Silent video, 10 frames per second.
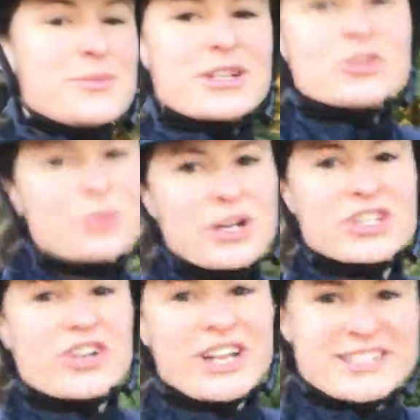some extra
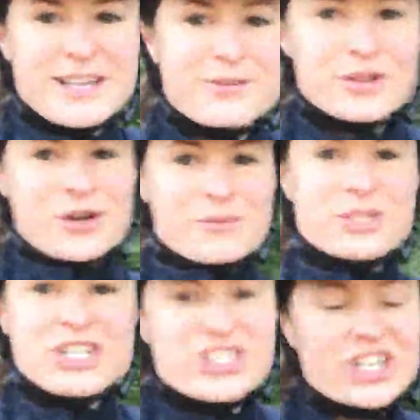pressure on ourselves at a
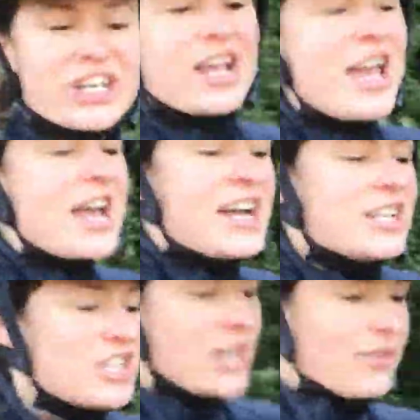competition,
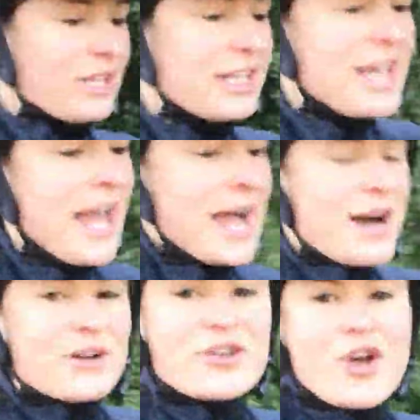generally
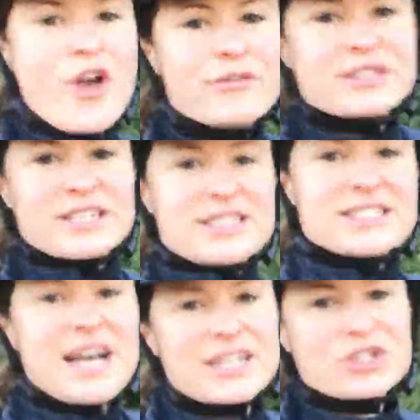our nerves can
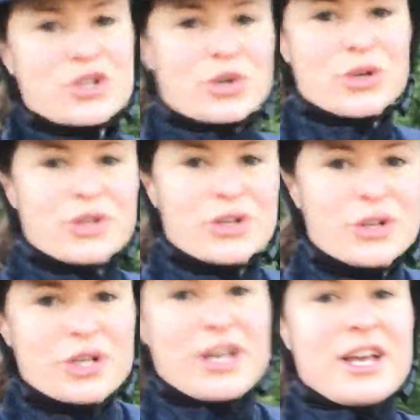start
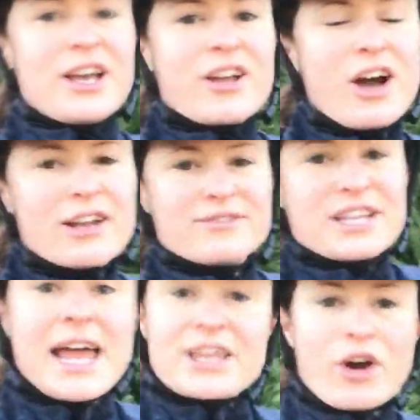to kind of
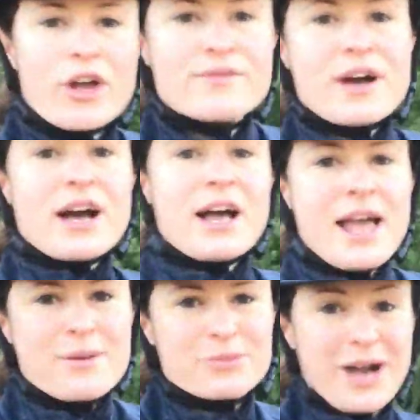take over
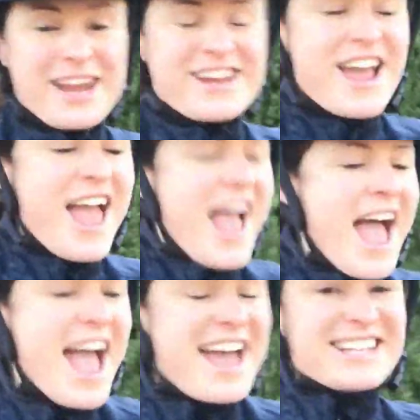our brain,
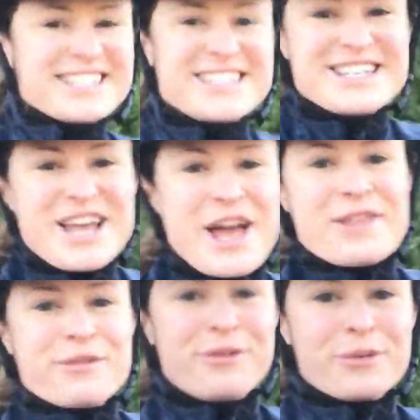and
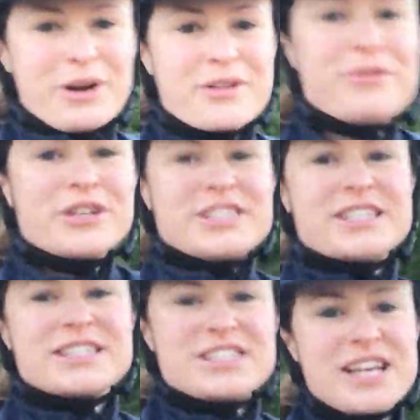one of the first
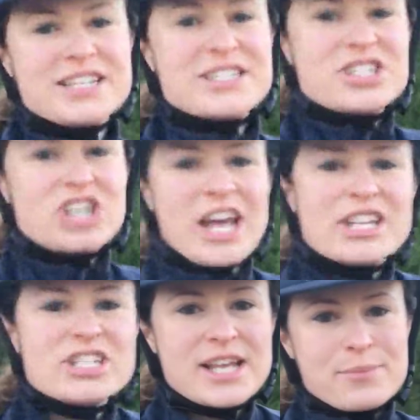things that tends to
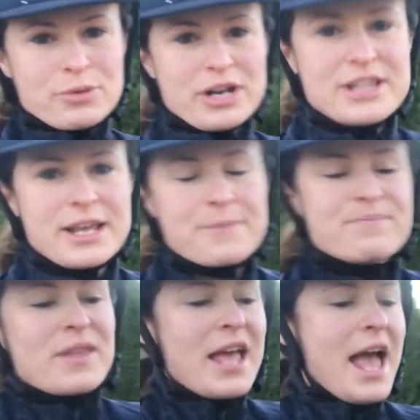change is our breathing.
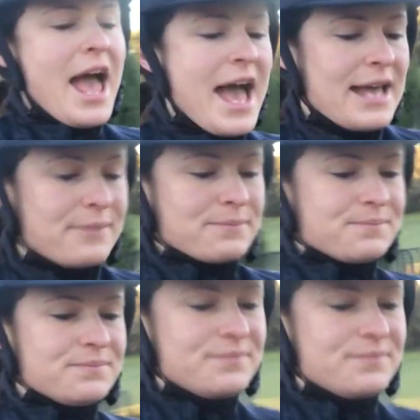And